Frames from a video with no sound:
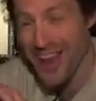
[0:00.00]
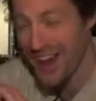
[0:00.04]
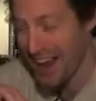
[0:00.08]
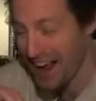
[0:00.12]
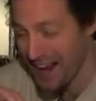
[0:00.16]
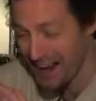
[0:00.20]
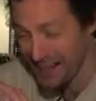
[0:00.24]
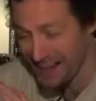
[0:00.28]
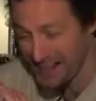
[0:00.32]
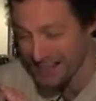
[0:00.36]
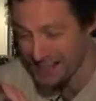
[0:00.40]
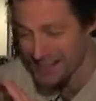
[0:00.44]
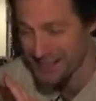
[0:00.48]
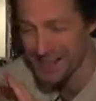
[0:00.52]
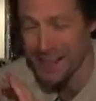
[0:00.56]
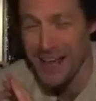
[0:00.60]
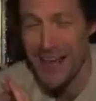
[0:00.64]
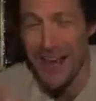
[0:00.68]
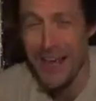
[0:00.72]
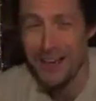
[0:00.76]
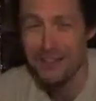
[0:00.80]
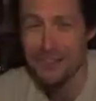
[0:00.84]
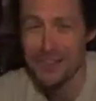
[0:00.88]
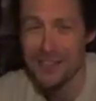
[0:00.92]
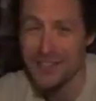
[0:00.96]
that is
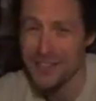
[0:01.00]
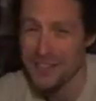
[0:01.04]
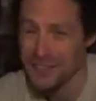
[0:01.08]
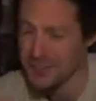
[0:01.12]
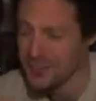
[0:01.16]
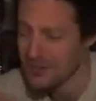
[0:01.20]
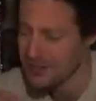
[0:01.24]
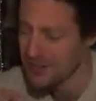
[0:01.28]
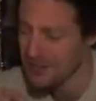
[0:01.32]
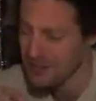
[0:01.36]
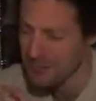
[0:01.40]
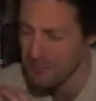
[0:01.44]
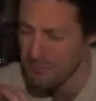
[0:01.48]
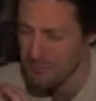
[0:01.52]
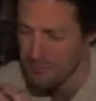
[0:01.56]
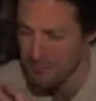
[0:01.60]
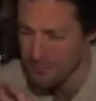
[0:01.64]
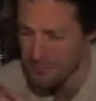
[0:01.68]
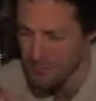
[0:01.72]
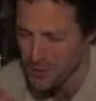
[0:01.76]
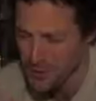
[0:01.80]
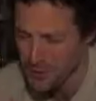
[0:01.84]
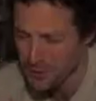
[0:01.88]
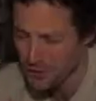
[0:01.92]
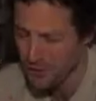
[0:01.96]
absolutely
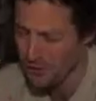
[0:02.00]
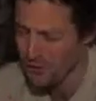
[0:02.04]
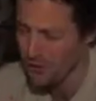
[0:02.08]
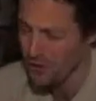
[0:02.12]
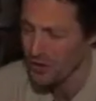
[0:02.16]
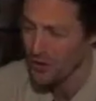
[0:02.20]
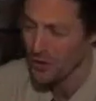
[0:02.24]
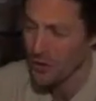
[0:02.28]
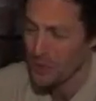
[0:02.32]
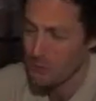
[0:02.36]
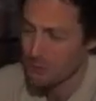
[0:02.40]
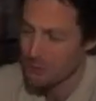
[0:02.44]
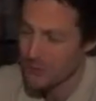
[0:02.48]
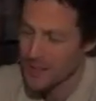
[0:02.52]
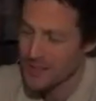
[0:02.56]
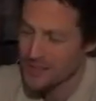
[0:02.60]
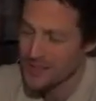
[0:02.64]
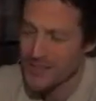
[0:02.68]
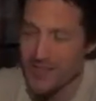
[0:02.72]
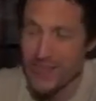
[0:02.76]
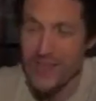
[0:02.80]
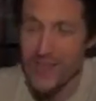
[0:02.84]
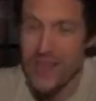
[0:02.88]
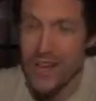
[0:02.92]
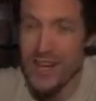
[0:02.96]
beautiful.
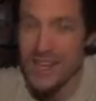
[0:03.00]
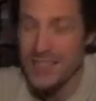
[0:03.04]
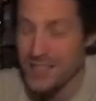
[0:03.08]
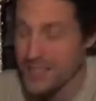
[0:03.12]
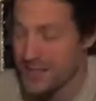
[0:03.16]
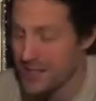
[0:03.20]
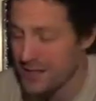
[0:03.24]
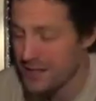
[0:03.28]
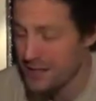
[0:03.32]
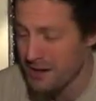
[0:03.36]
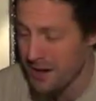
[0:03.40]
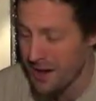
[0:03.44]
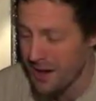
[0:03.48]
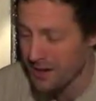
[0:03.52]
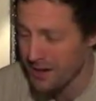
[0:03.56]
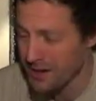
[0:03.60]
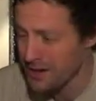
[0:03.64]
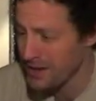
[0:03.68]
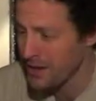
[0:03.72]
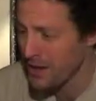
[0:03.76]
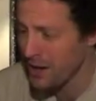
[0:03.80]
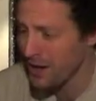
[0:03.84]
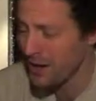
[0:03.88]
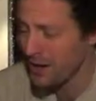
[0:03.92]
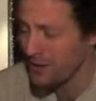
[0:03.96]
It's a nineteen
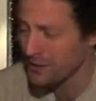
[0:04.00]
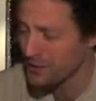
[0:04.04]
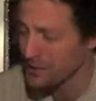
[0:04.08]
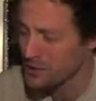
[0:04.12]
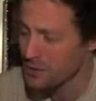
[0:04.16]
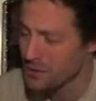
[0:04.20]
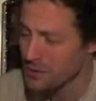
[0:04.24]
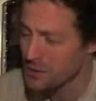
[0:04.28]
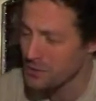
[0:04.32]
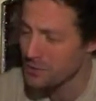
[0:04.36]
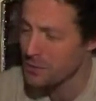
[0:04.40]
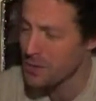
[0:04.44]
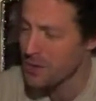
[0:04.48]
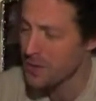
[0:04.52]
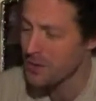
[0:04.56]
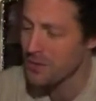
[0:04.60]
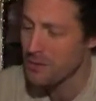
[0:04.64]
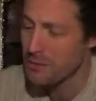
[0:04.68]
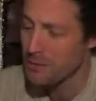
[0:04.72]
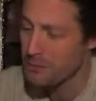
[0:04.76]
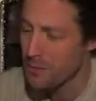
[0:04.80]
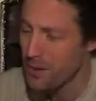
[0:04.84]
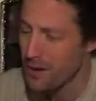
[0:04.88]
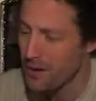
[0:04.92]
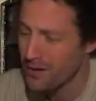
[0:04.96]
ninety-nine, so it's been in
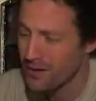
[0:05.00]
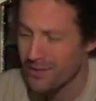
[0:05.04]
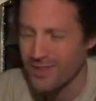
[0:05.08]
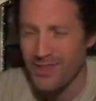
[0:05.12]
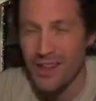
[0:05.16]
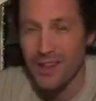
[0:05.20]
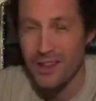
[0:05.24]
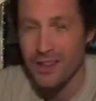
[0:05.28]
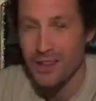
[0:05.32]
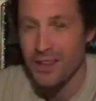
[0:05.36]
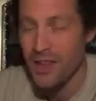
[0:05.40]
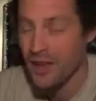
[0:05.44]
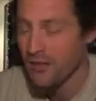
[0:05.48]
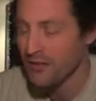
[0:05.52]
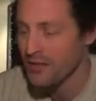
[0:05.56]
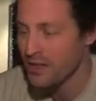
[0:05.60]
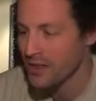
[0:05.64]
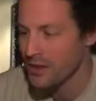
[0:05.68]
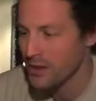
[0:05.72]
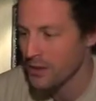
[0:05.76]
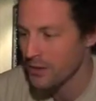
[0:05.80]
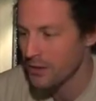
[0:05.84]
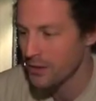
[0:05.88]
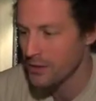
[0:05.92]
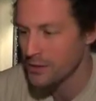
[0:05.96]
the bottle
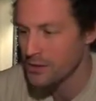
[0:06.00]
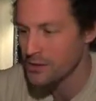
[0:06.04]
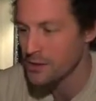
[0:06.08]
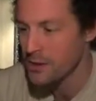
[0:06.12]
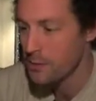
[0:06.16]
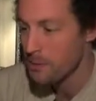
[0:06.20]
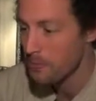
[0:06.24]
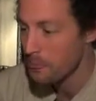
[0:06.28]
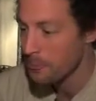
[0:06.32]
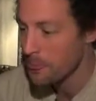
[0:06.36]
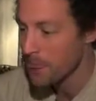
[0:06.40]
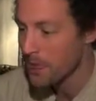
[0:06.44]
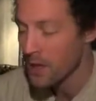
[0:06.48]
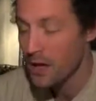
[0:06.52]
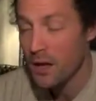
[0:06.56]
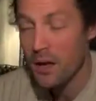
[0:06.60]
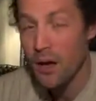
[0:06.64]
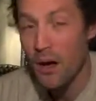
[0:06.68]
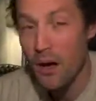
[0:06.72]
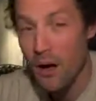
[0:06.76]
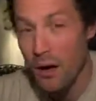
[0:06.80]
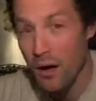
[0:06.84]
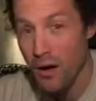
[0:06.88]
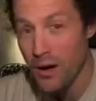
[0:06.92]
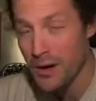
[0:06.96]
eleven years.
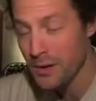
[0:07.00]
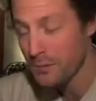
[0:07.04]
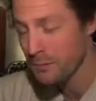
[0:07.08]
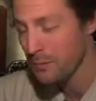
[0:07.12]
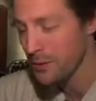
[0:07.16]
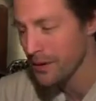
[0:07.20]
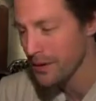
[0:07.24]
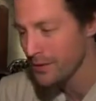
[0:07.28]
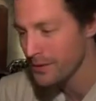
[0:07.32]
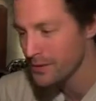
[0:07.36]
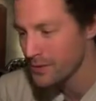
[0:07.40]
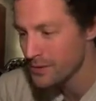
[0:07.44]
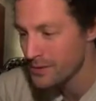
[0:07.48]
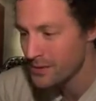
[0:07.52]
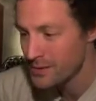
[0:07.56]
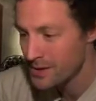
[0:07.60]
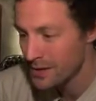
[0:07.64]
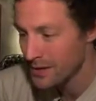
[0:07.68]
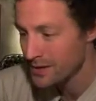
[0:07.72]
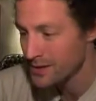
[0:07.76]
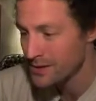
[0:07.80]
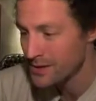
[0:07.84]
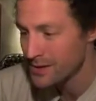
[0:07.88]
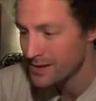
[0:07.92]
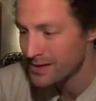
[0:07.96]
Oddbins
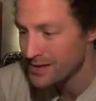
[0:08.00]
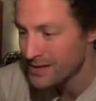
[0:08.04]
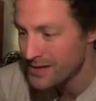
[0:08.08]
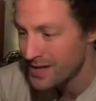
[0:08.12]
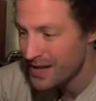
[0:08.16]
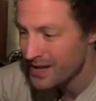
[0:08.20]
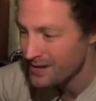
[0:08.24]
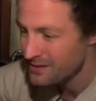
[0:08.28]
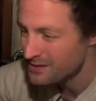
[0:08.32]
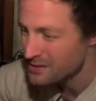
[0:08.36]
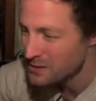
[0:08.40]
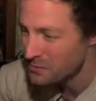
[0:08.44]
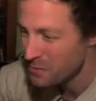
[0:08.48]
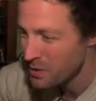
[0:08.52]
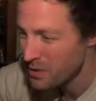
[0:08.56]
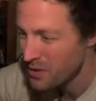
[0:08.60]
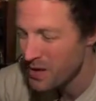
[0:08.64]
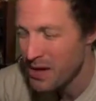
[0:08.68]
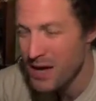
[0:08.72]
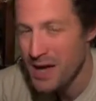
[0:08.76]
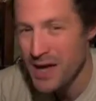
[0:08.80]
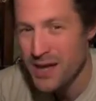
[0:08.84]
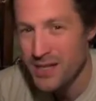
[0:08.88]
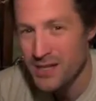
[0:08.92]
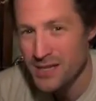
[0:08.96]
does this, it's about
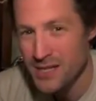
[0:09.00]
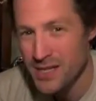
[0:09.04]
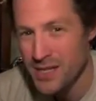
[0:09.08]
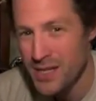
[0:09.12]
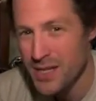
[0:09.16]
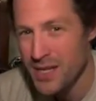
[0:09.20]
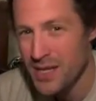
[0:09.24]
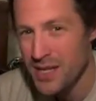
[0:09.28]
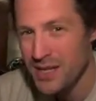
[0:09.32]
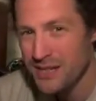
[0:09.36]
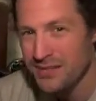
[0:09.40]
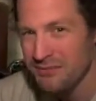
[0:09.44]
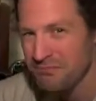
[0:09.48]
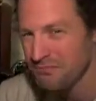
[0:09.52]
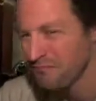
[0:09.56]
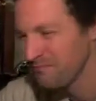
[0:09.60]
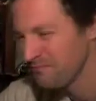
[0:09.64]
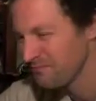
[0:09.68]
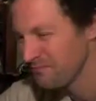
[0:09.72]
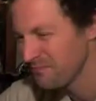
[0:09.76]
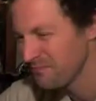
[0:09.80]
eighteen